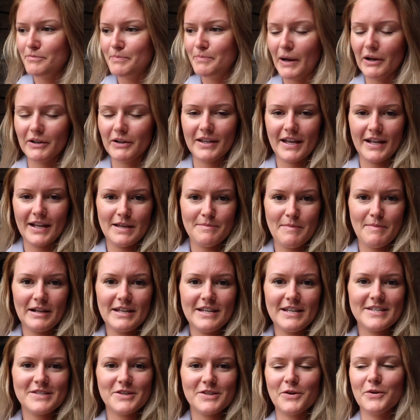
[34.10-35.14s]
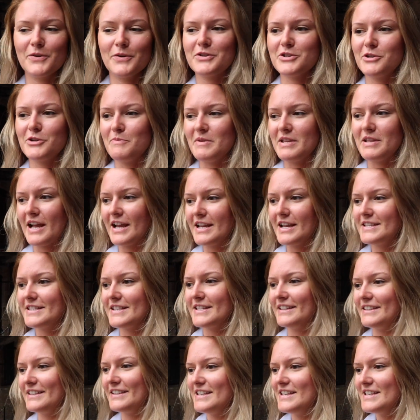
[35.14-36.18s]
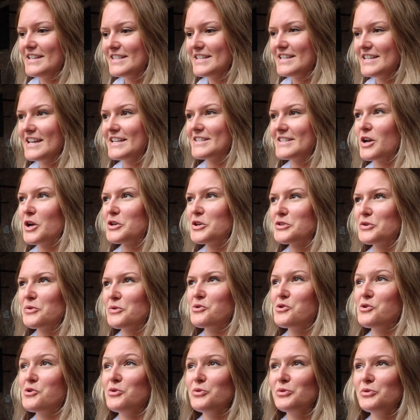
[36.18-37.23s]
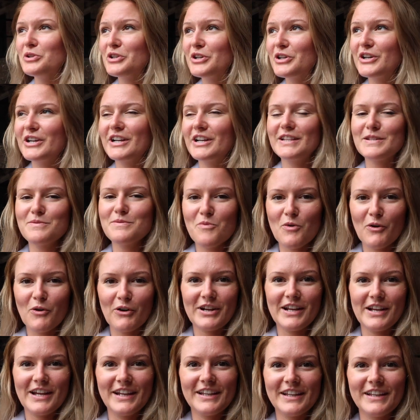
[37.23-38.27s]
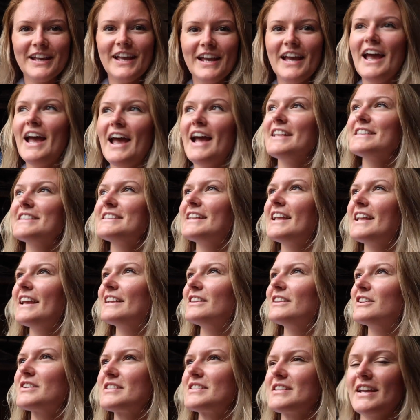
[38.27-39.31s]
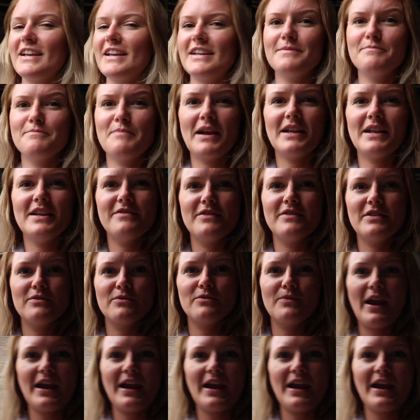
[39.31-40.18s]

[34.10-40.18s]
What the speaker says: barely anybody. So it should be nice and easy. It's also cooler in the morning. And today it looks like it might even